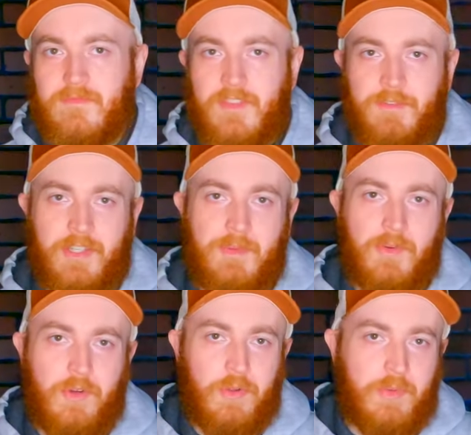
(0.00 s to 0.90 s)
It's gonna be
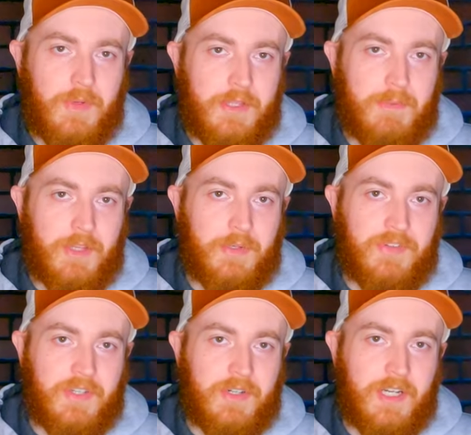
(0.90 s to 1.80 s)
really, really below
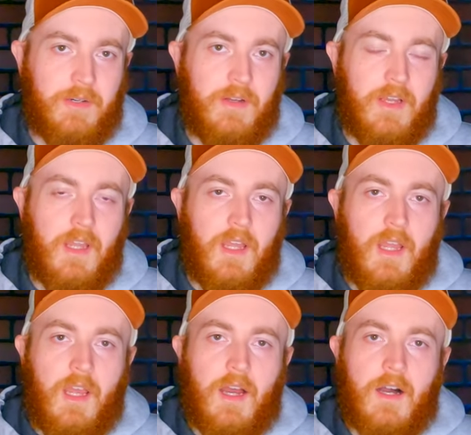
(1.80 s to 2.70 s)
zero
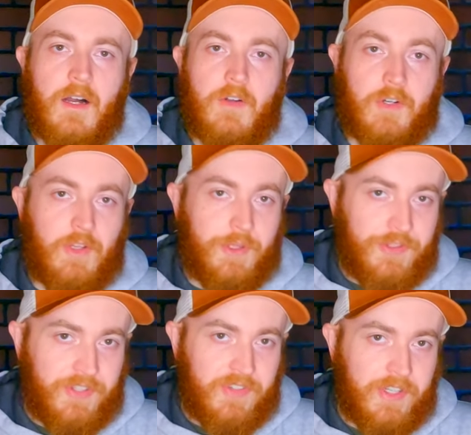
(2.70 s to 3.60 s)
uh, or
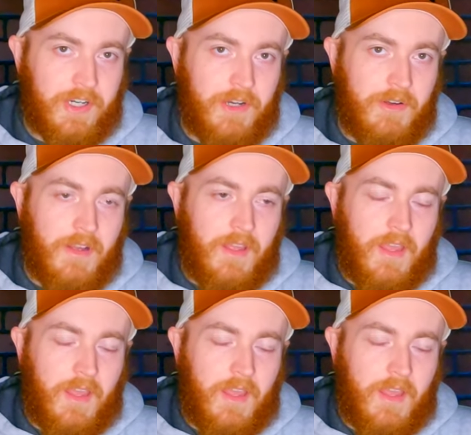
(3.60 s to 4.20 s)
close to zero.